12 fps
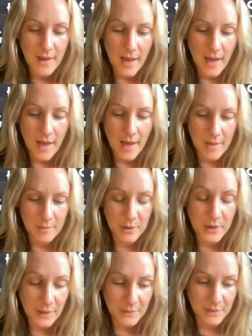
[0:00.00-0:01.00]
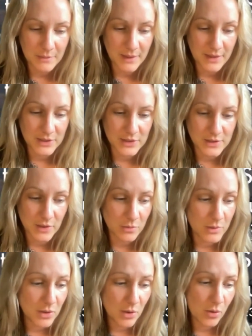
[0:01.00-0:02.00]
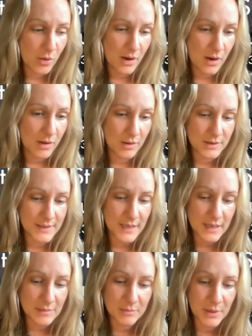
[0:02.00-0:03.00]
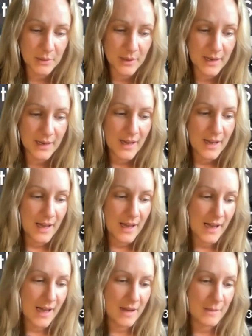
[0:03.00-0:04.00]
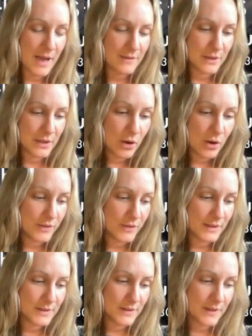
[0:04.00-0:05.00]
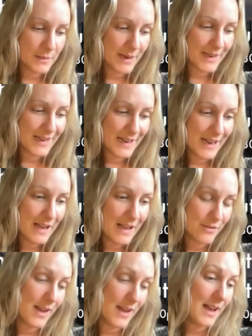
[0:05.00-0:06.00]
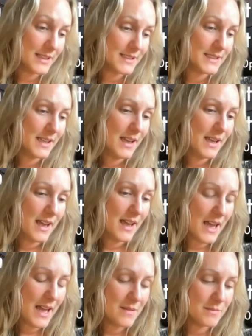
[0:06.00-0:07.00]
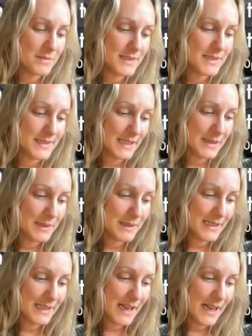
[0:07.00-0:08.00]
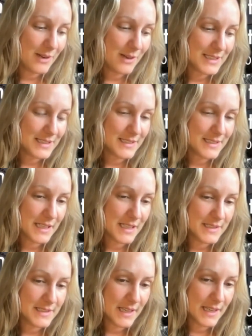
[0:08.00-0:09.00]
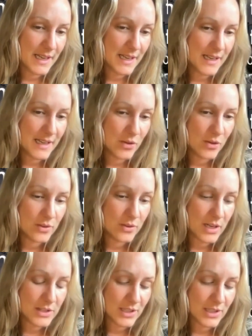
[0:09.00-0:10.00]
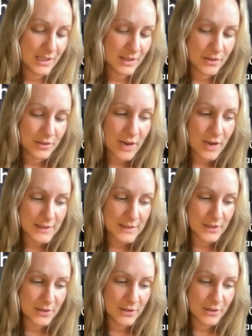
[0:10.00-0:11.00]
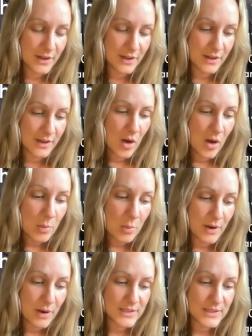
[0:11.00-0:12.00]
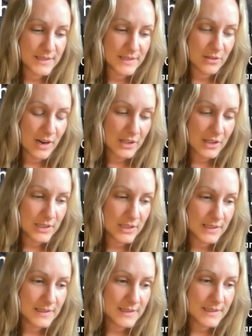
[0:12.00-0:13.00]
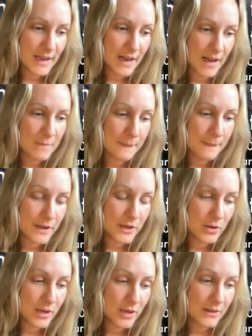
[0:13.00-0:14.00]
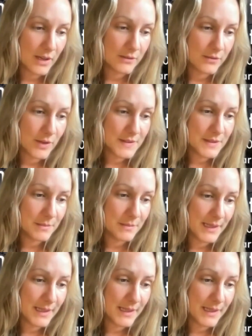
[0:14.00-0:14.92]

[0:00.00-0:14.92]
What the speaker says: procurement managers who we know are time poor, have a lot of things on their plate, and have had sustainability now added as an overarching thread to their operations and their actions. And for us to be